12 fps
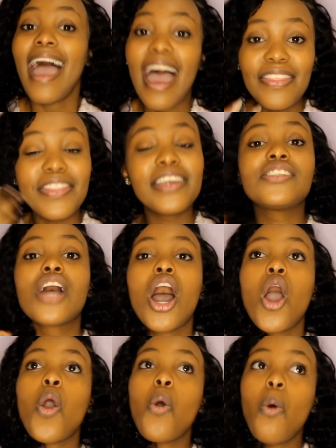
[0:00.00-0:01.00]
And there's
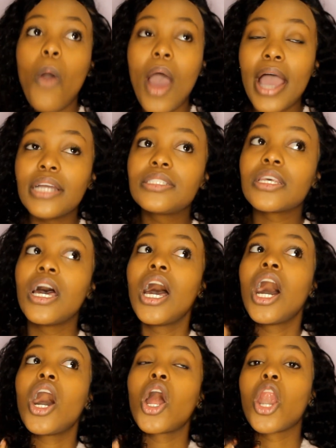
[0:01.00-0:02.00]
quite
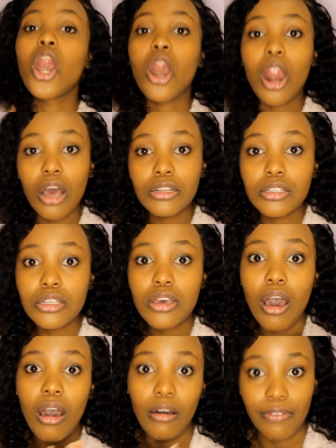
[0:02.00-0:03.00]
a lot
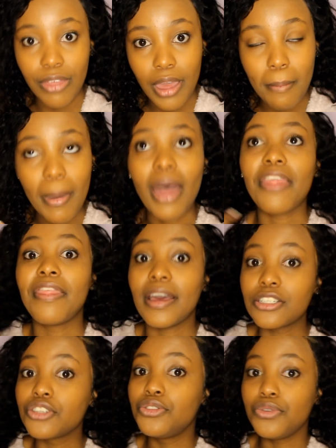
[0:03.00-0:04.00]
of them
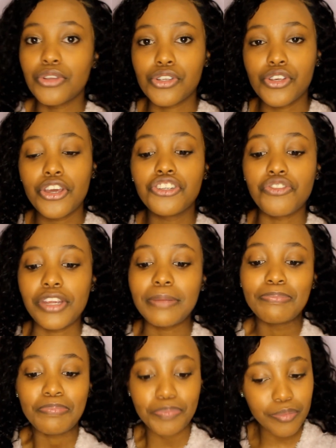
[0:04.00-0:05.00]
that do the surgery.
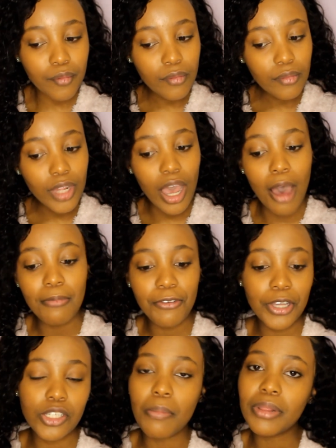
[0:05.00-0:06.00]
For
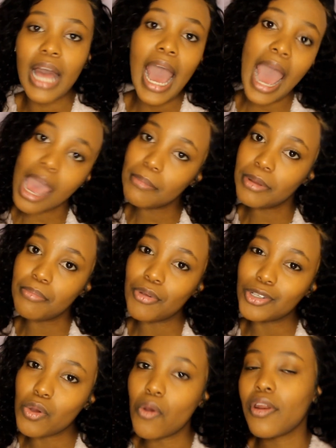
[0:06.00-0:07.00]
example, I'm in
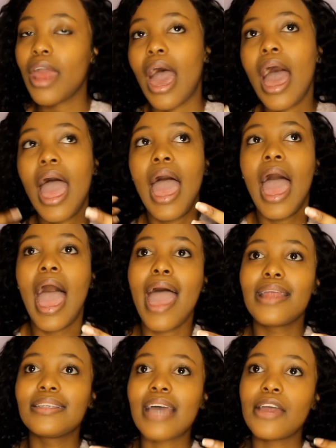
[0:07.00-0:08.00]
Pretoria,
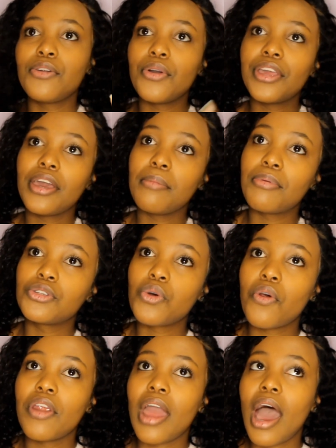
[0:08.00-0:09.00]
and I know here in
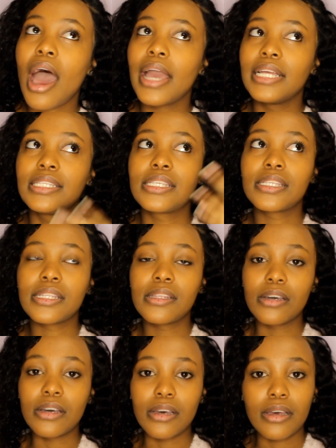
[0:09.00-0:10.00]
Pretoria it's
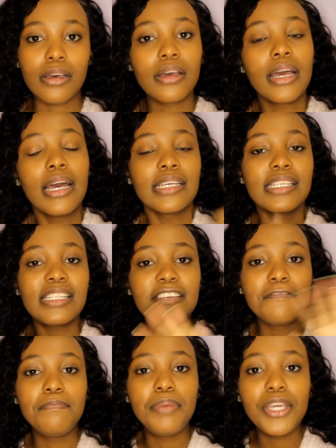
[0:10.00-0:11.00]
the
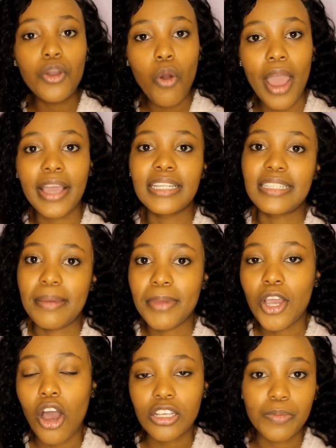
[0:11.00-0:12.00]
Steve Biko Academic
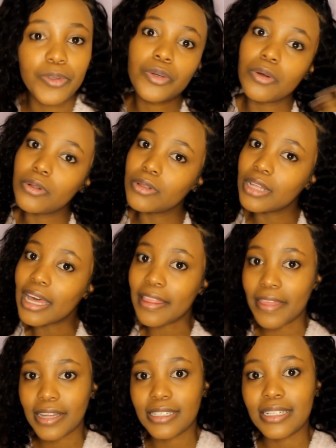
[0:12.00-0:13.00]
Hospital
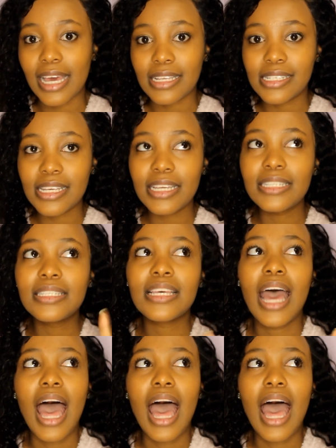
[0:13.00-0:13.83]
that does it.